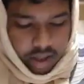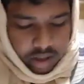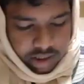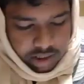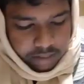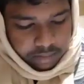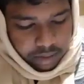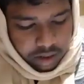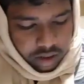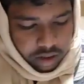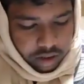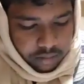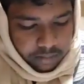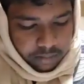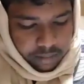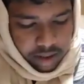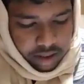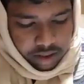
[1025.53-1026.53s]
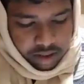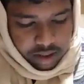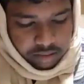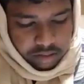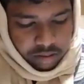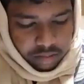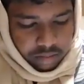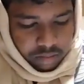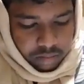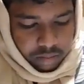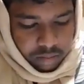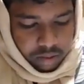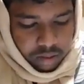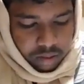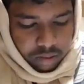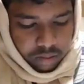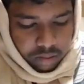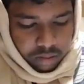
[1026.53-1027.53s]
Example of
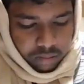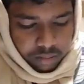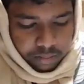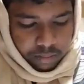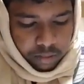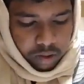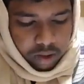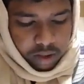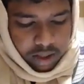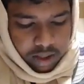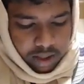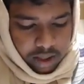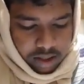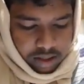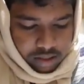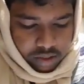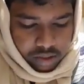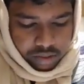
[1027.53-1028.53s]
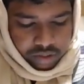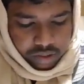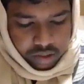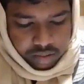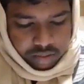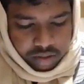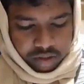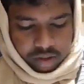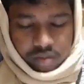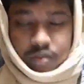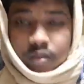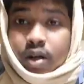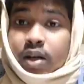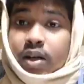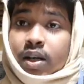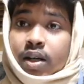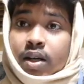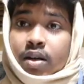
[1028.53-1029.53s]
maximum boiling azeotropes is
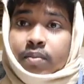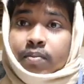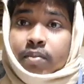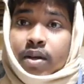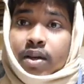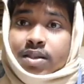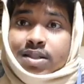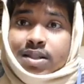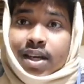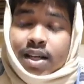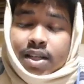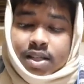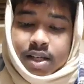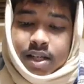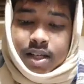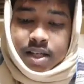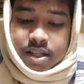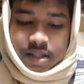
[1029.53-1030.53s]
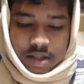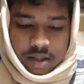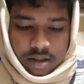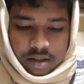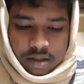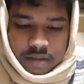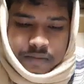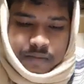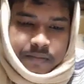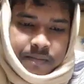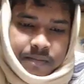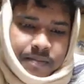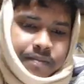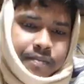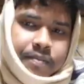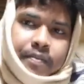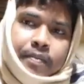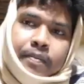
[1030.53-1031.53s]
water plus nitric acid.
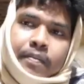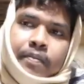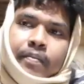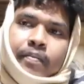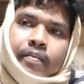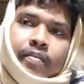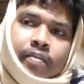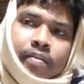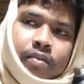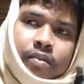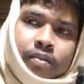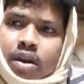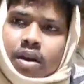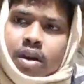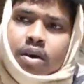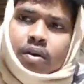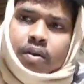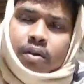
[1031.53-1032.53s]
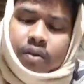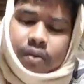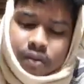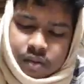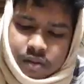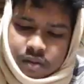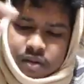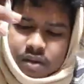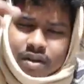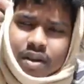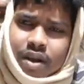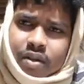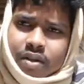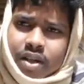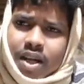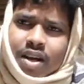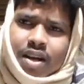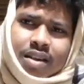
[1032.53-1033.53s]
Now
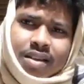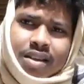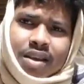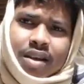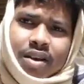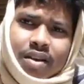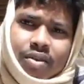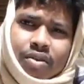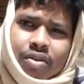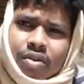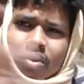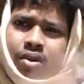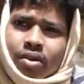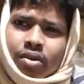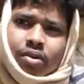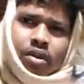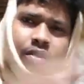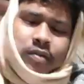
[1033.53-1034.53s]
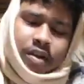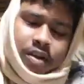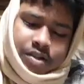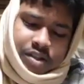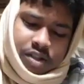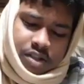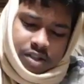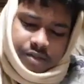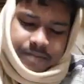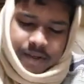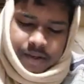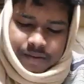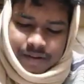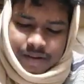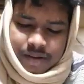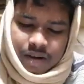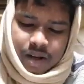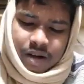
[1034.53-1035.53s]
there are the conversions
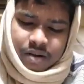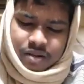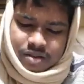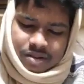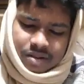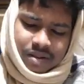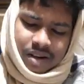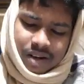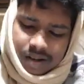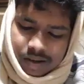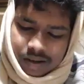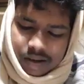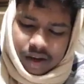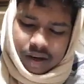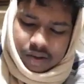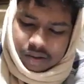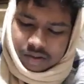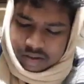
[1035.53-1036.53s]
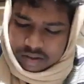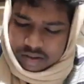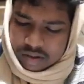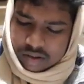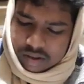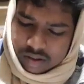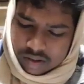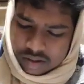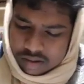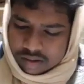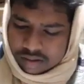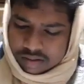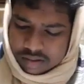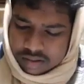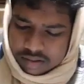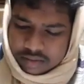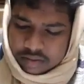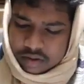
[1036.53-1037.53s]
between Raoult's law and Dalton's law,
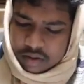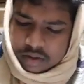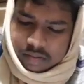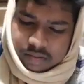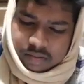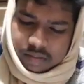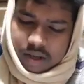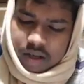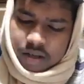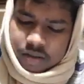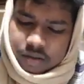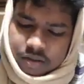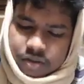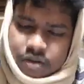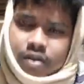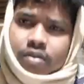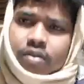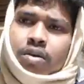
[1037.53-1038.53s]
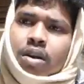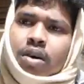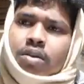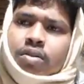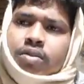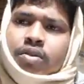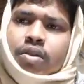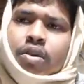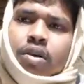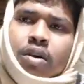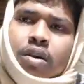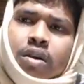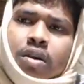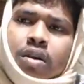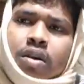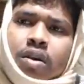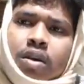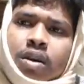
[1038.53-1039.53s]
from Dalton's law to Raoult's law,